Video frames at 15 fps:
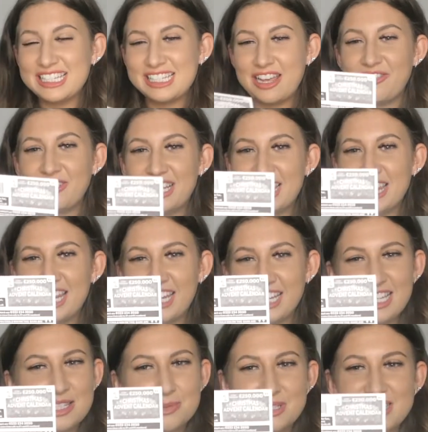is definitely the
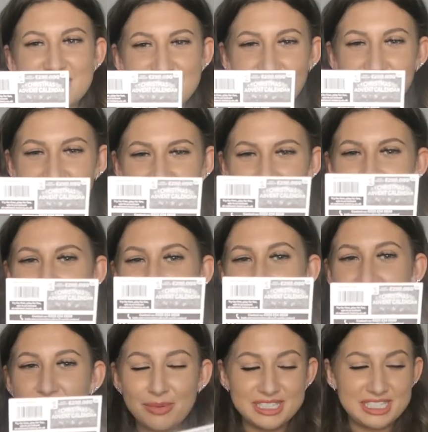luckiest one so far,
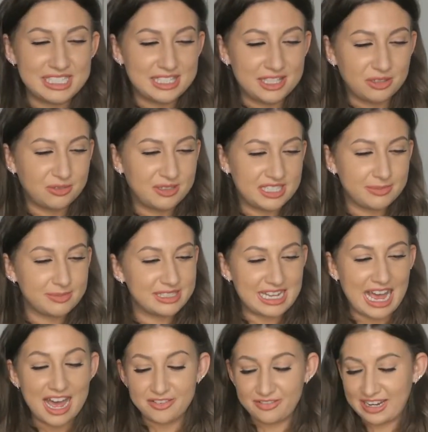which is the Christmas
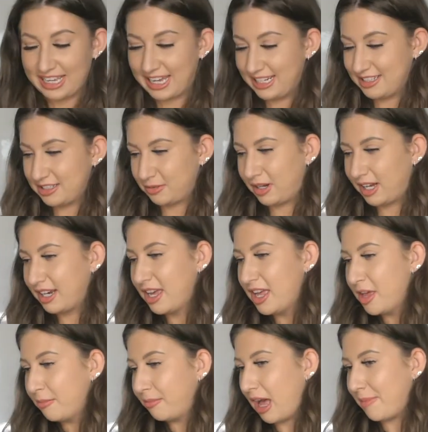Advent Calendar one.
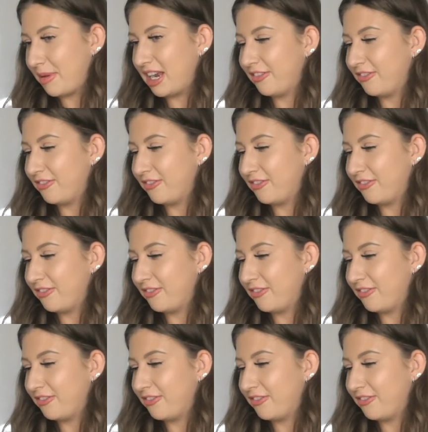But I mean, I